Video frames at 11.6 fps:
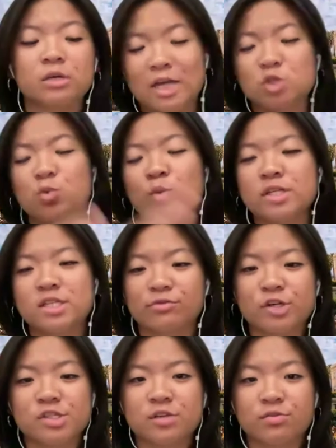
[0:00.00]
that's where it
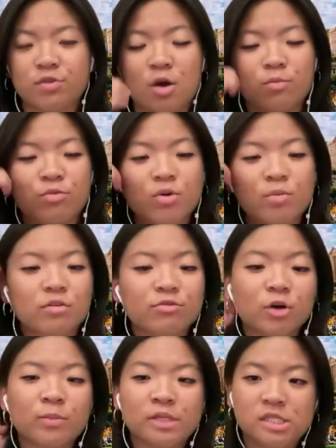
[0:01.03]
differs from the
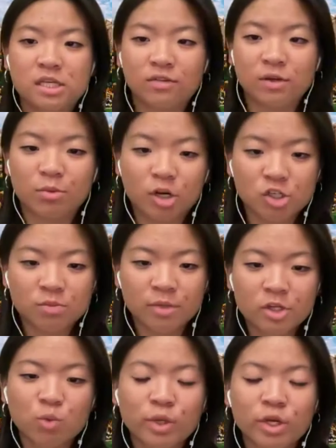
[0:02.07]
film and TV production major.